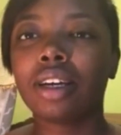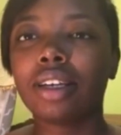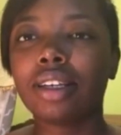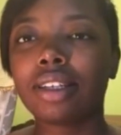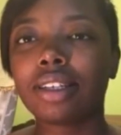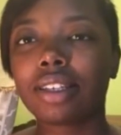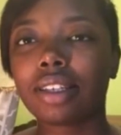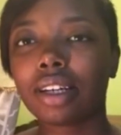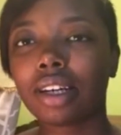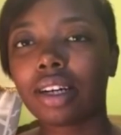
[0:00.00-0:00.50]

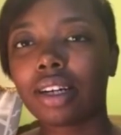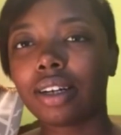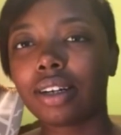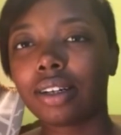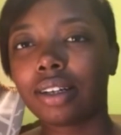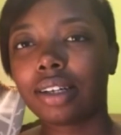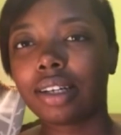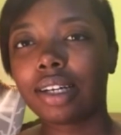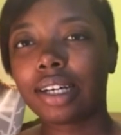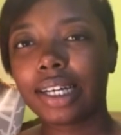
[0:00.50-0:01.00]

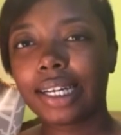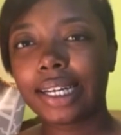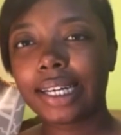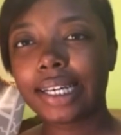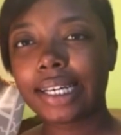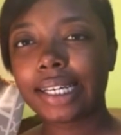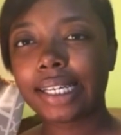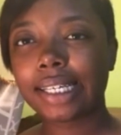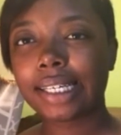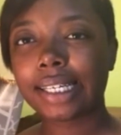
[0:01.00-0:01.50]
So
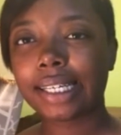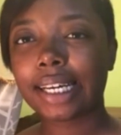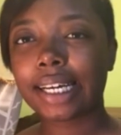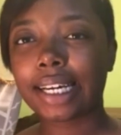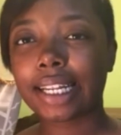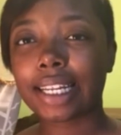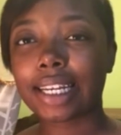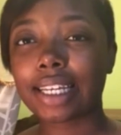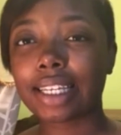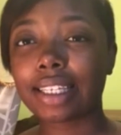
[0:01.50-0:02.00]

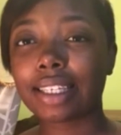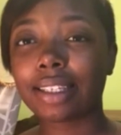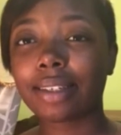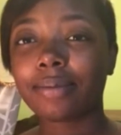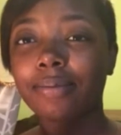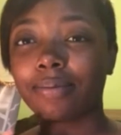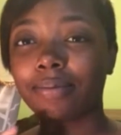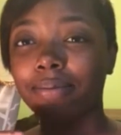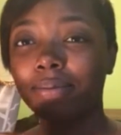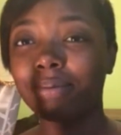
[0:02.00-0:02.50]
yeah,
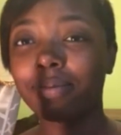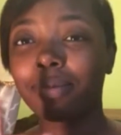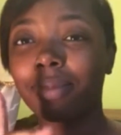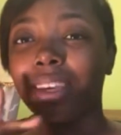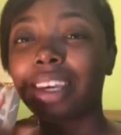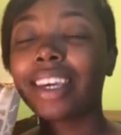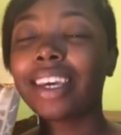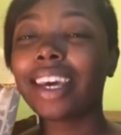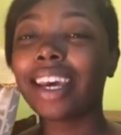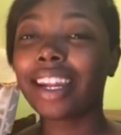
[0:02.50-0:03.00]
let's
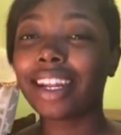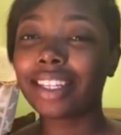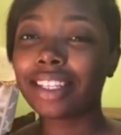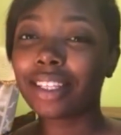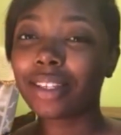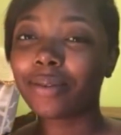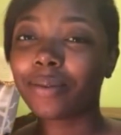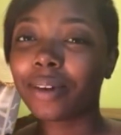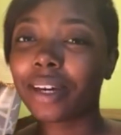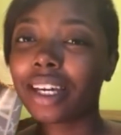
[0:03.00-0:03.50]
get
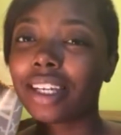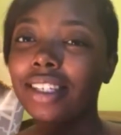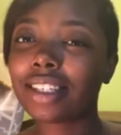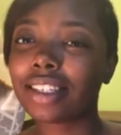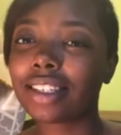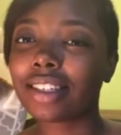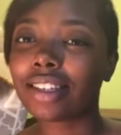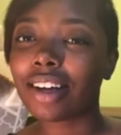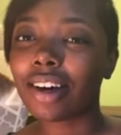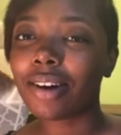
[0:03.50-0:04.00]
into it.
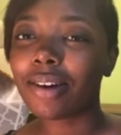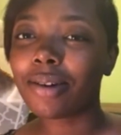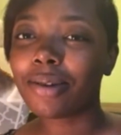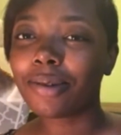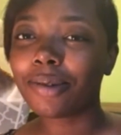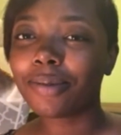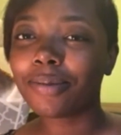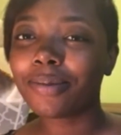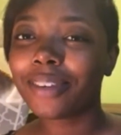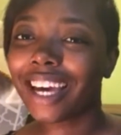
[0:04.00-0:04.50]

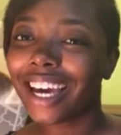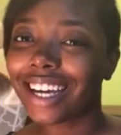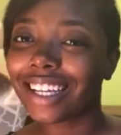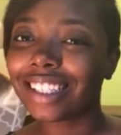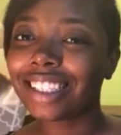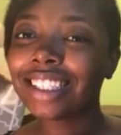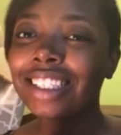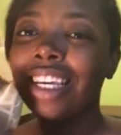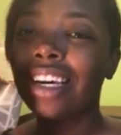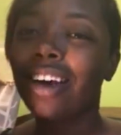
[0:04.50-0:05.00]
So yeah,
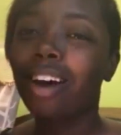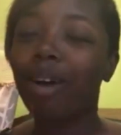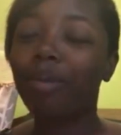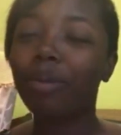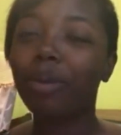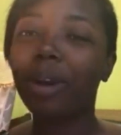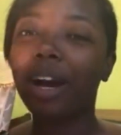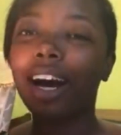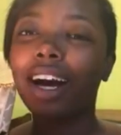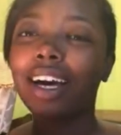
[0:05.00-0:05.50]
hope
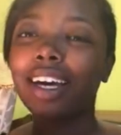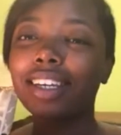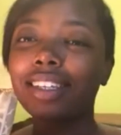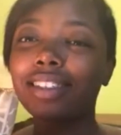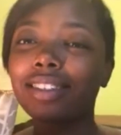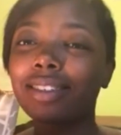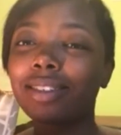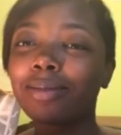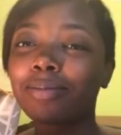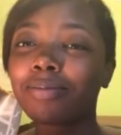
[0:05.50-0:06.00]
you
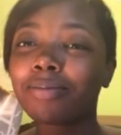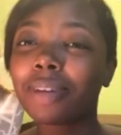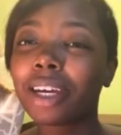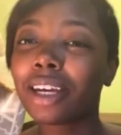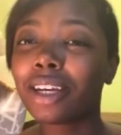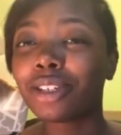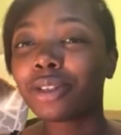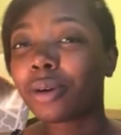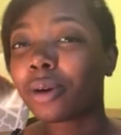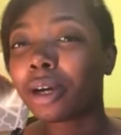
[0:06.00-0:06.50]
guys
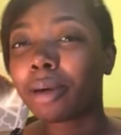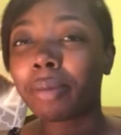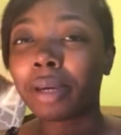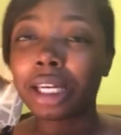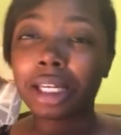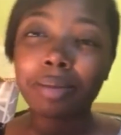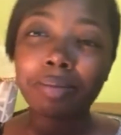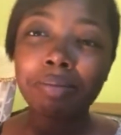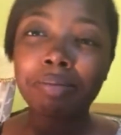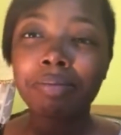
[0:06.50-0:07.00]
enjoy
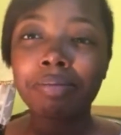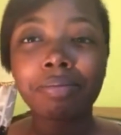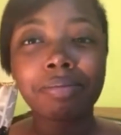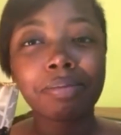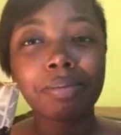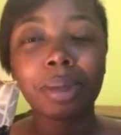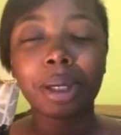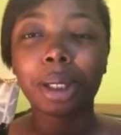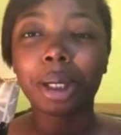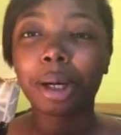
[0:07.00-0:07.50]
me
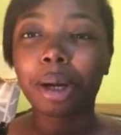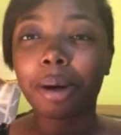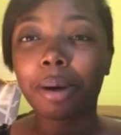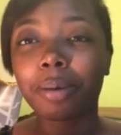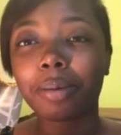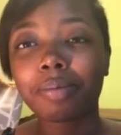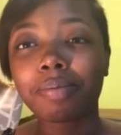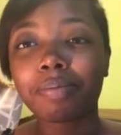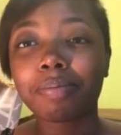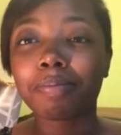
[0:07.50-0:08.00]
putting
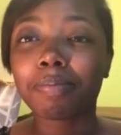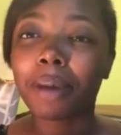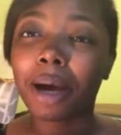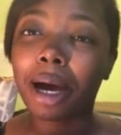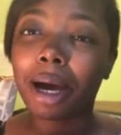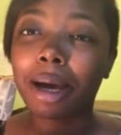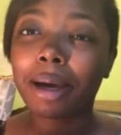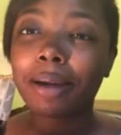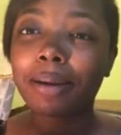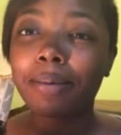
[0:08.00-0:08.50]
on
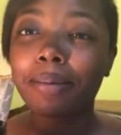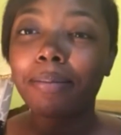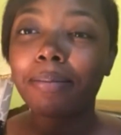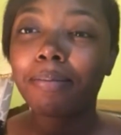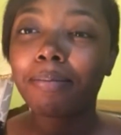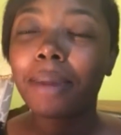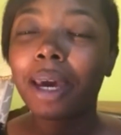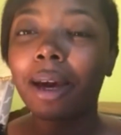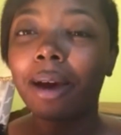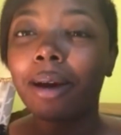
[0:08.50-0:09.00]
my
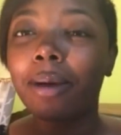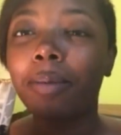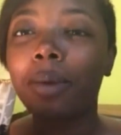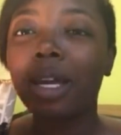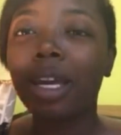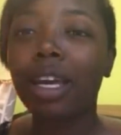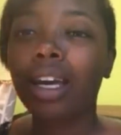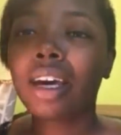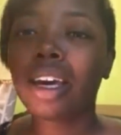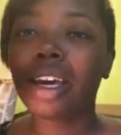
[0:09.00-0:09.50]
makeup.
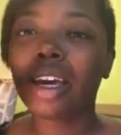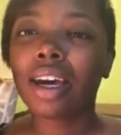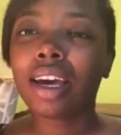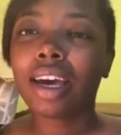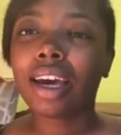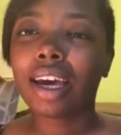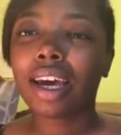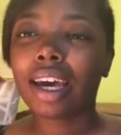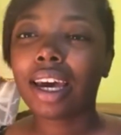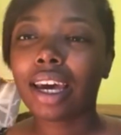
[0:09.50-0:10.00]

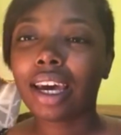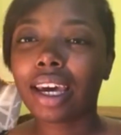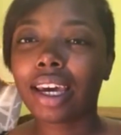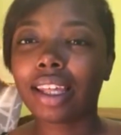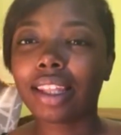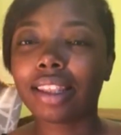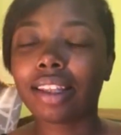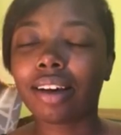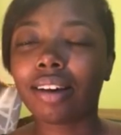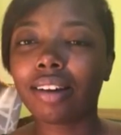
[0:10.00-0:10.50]

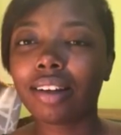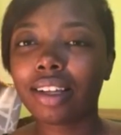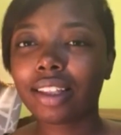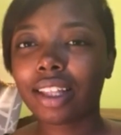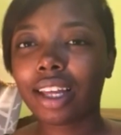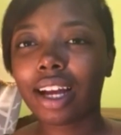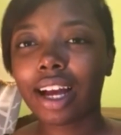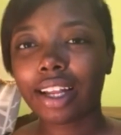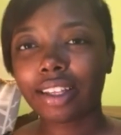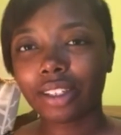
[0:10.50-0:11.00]
And the only
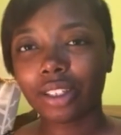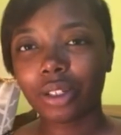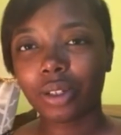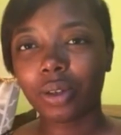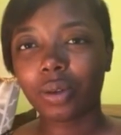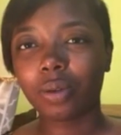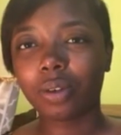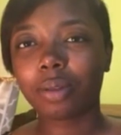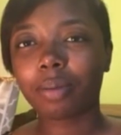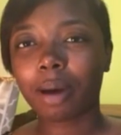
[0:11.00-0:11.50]
thing I
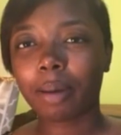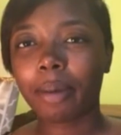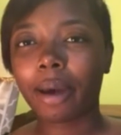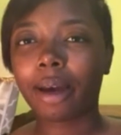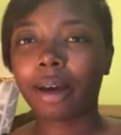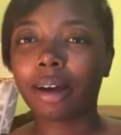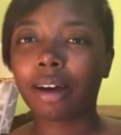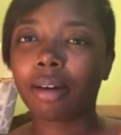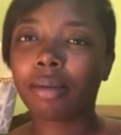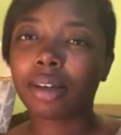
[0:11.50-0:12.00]
do with my
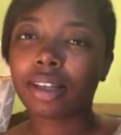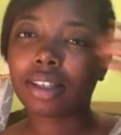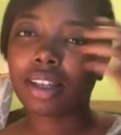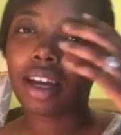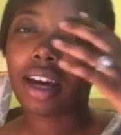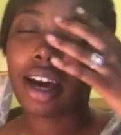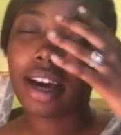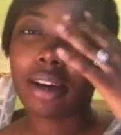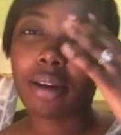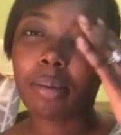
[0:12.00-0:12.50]
makeup is
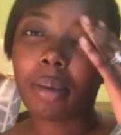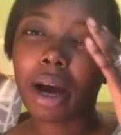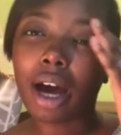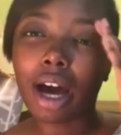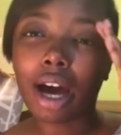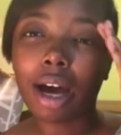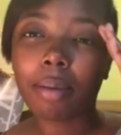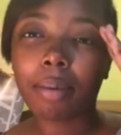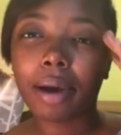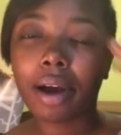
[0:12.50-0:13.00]
that I do my
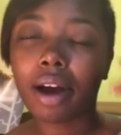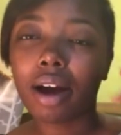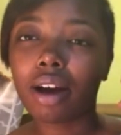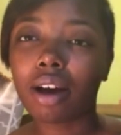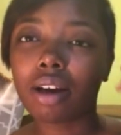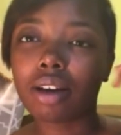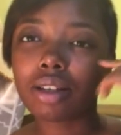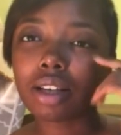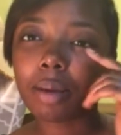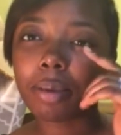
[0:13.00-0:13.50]

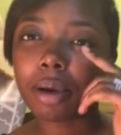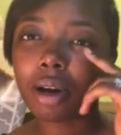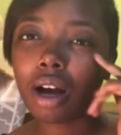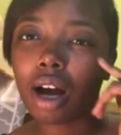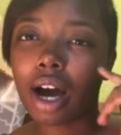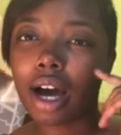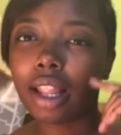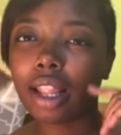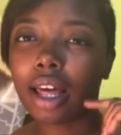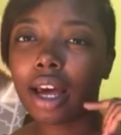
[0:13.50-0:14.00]
eyebrows, I put on
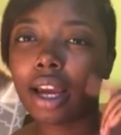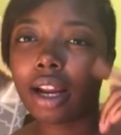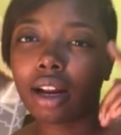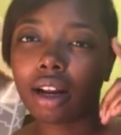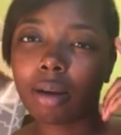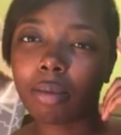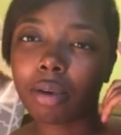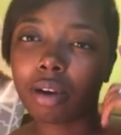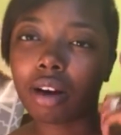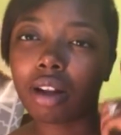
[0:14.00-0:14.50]
eyeliner,
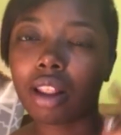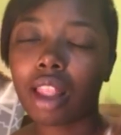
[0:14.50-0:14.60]
I put on